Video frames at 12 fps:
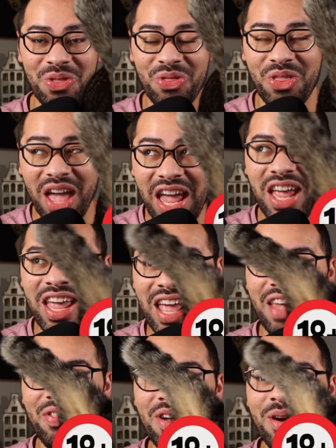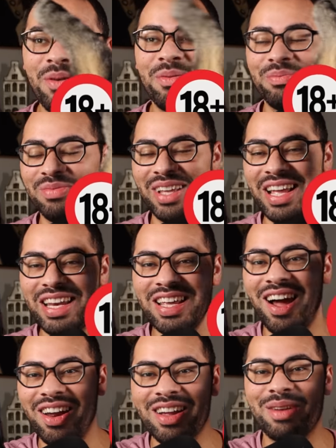they in their
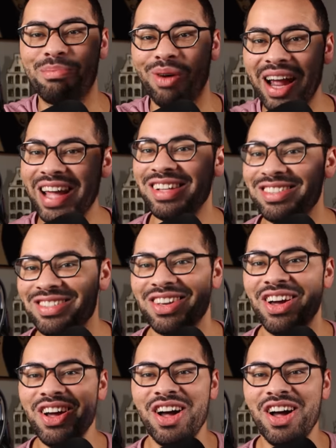idiotic brains